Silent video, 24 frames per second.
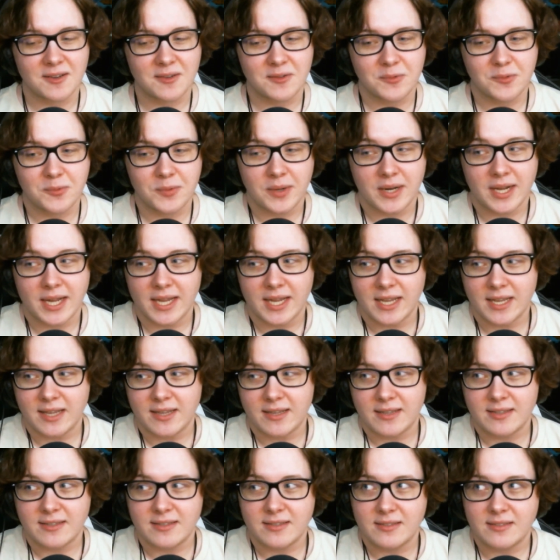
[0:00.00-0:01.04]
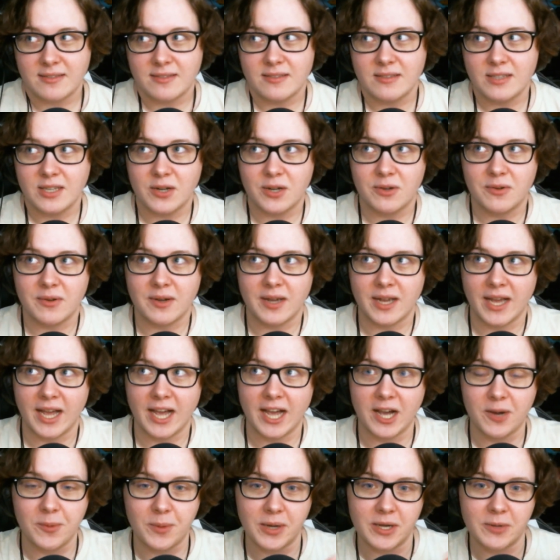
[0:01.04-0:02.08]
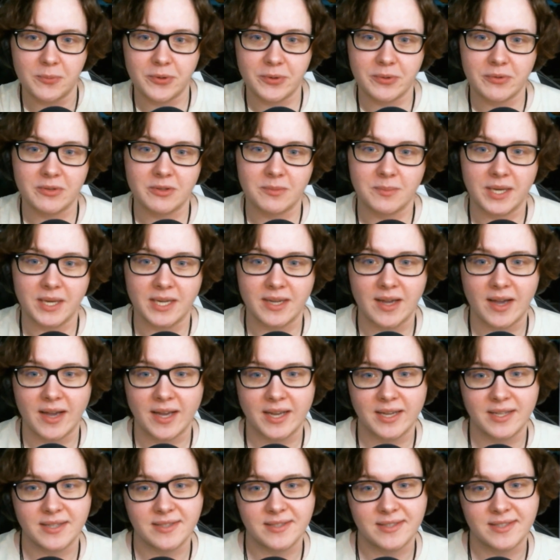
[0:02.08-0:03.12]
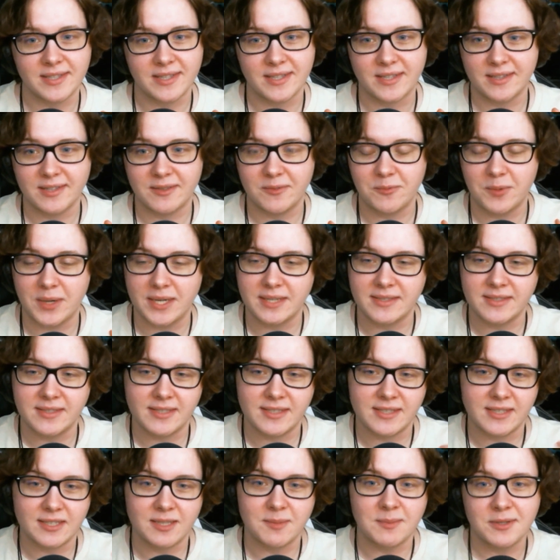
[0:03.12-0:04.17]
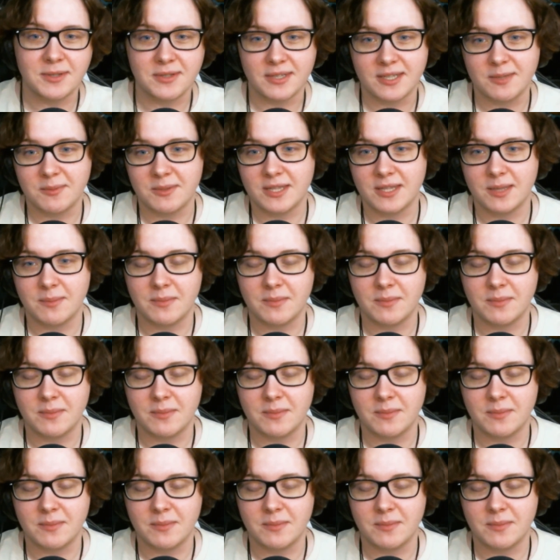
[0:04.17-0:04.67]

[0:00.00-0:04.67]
what I, how I work with my guides and ways to communicate with them.